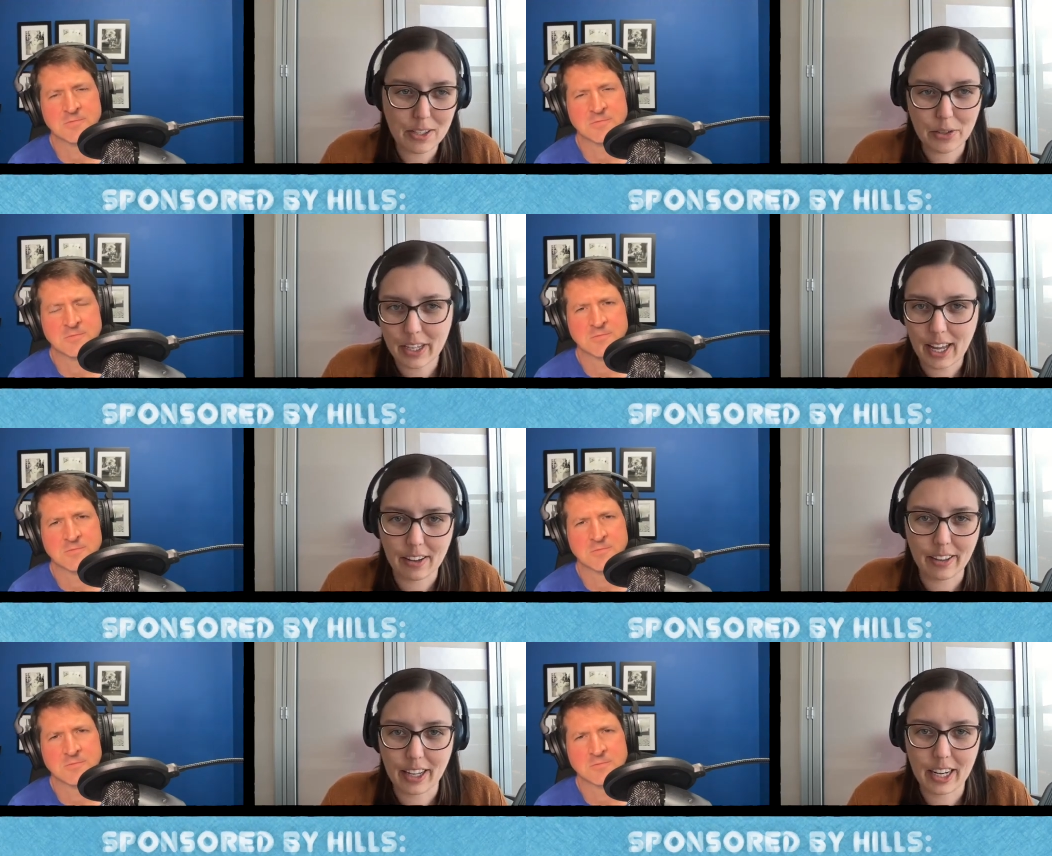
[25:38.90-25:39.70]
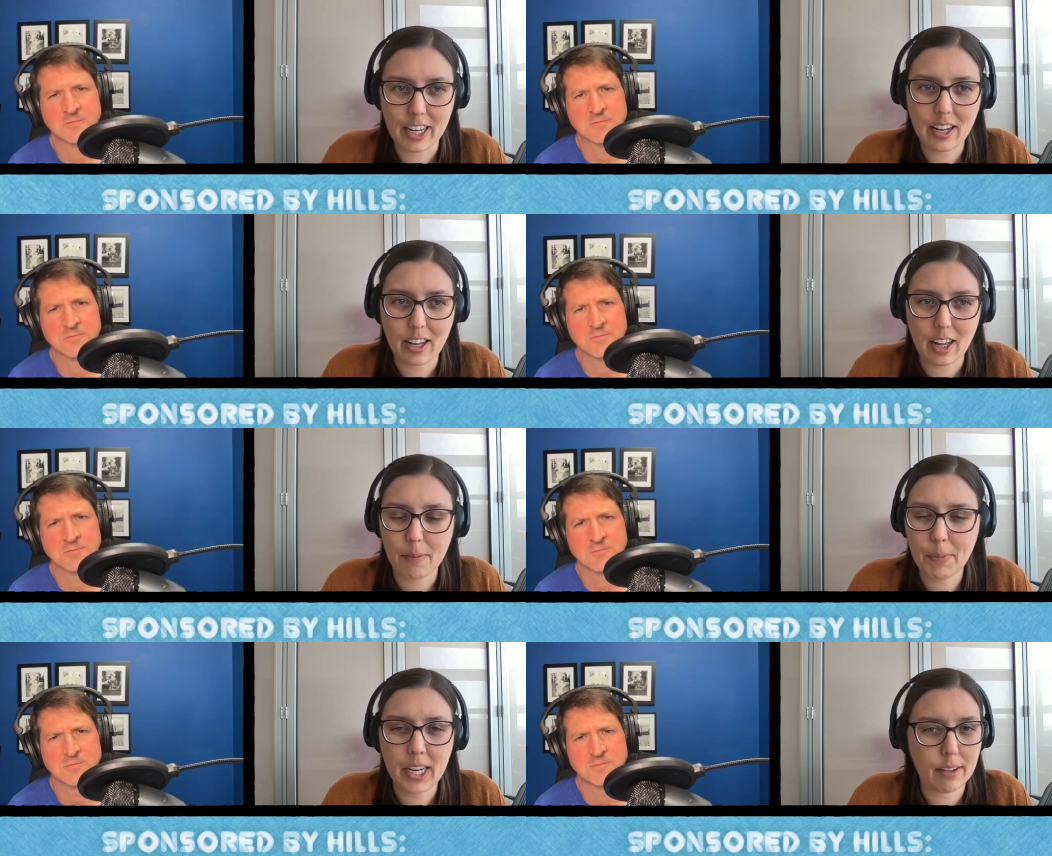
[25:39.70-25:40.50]
Speaker 1: ways you can calculate it.
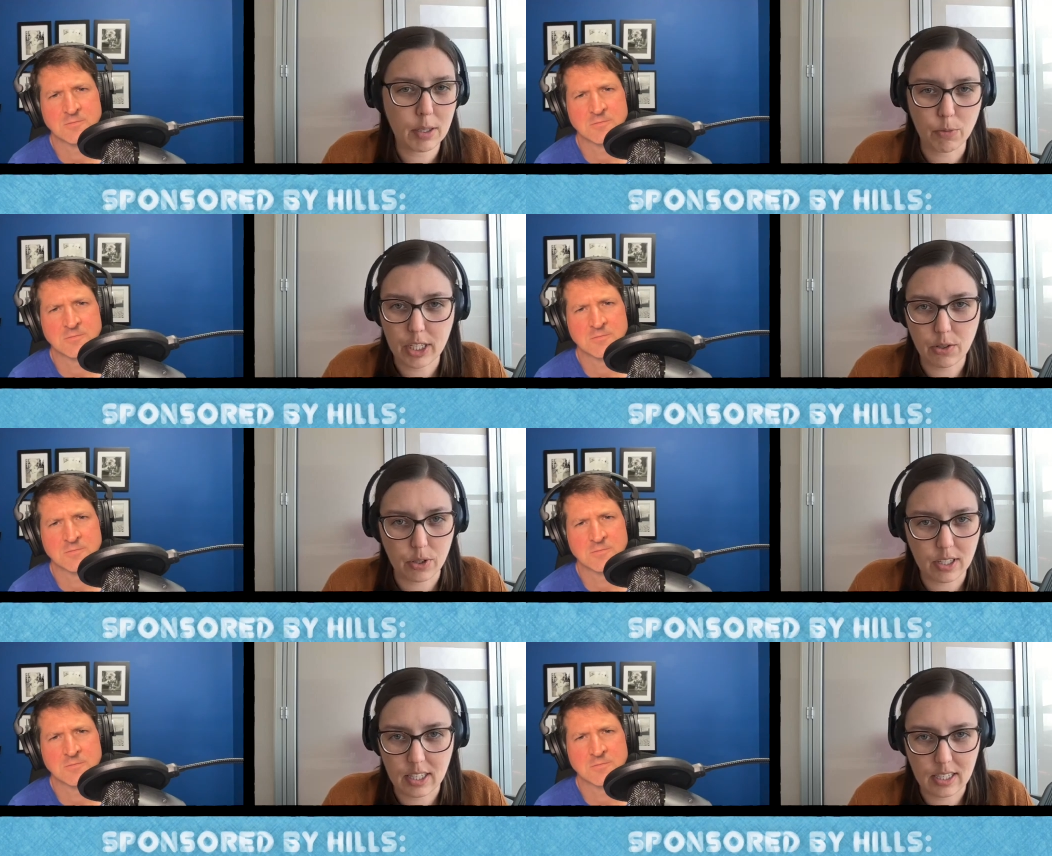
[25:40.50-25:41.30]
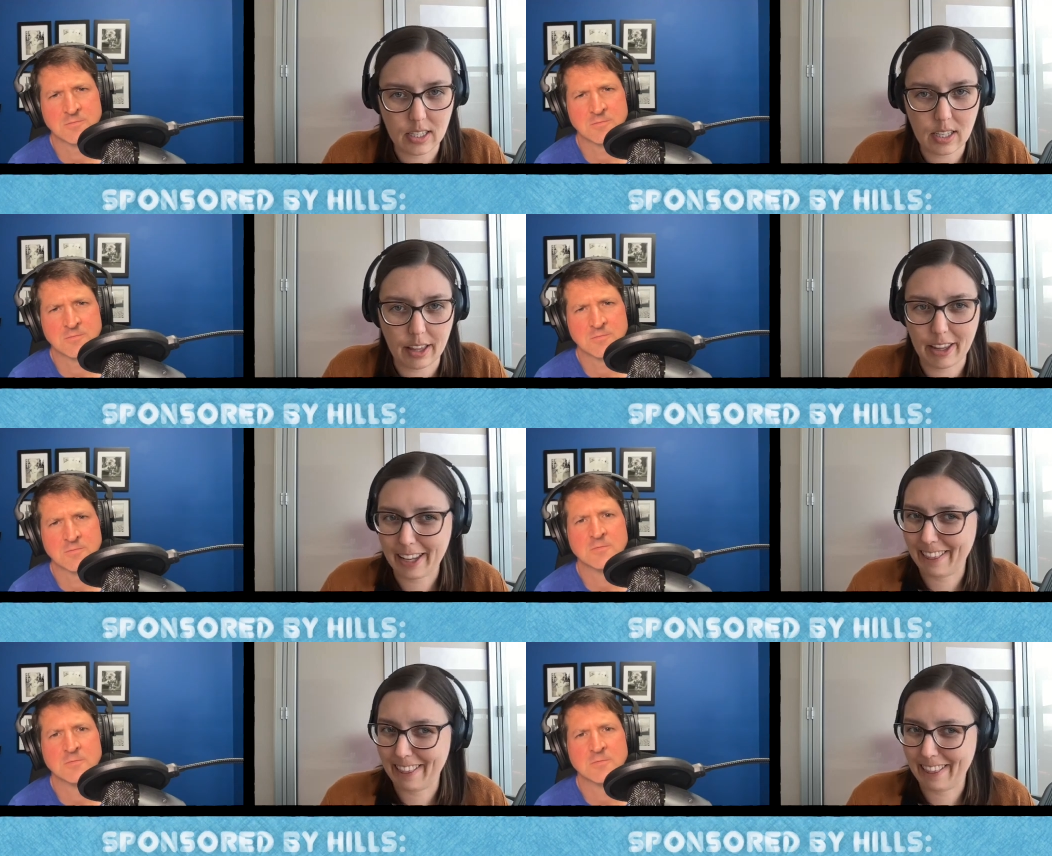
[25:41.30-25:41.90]
I'm going to give some resources, I